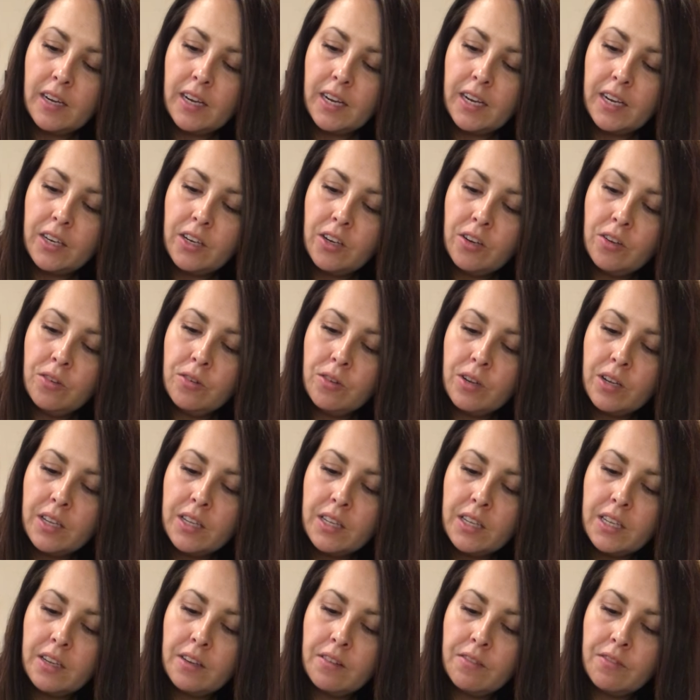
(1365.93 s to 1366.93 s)
And you
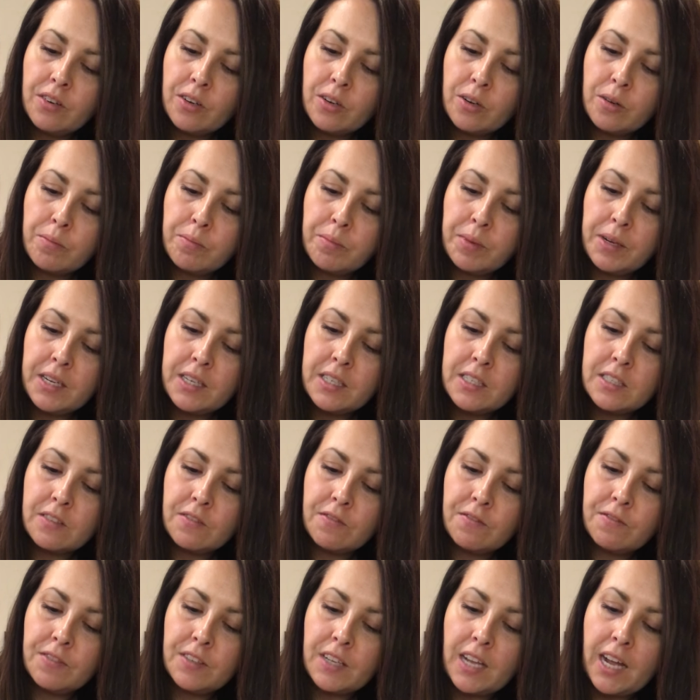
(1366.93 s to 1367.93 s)
can leave your piece
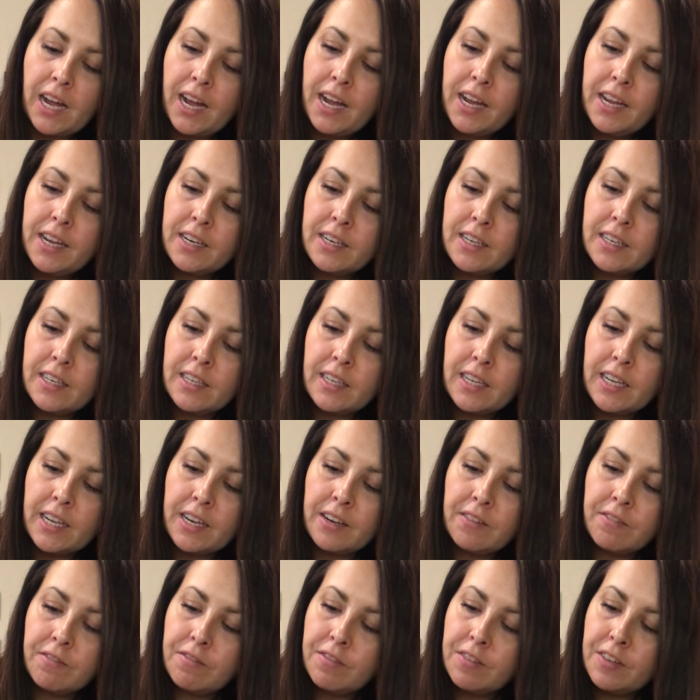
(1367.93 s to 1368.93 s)
flat,
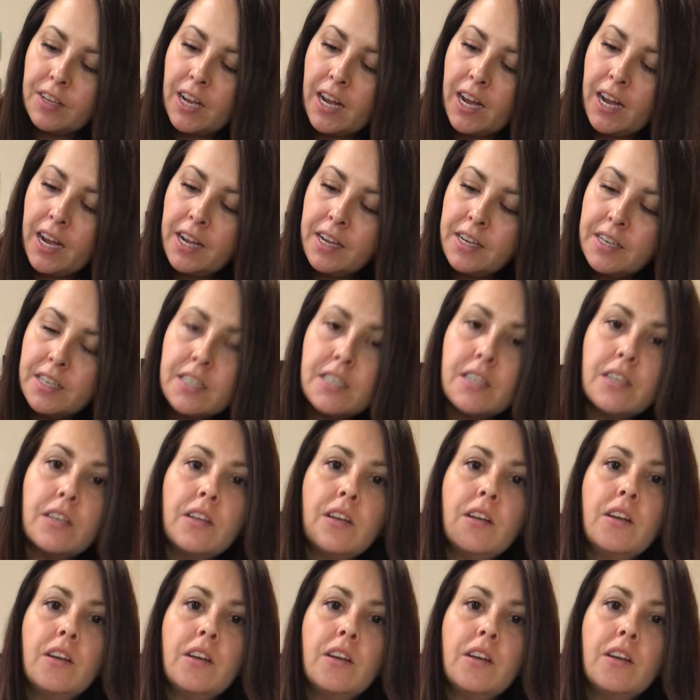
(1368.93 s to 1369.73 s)
laying flat.